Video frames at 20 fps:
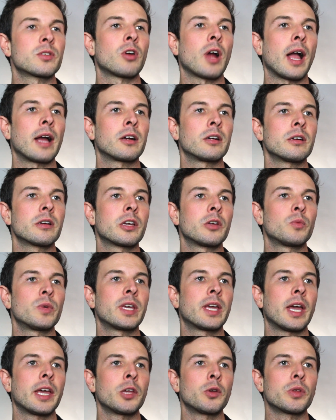Miss Cracker, could
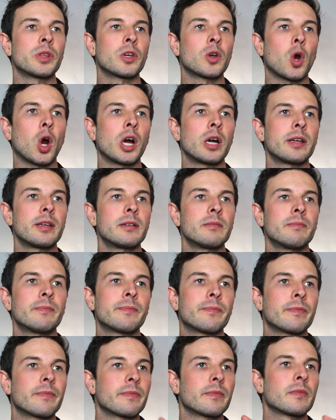we get you in the
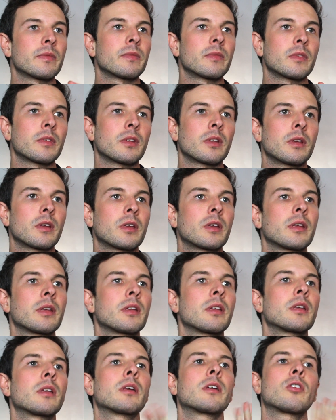garden?
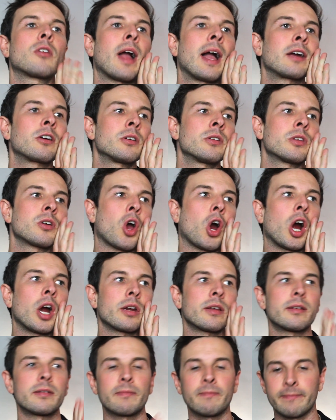Cracker in the
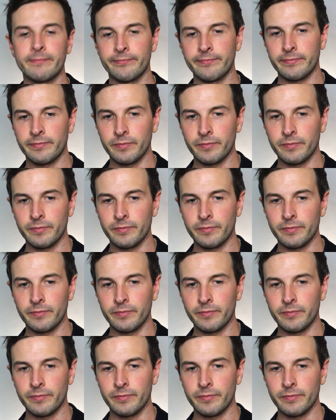garden.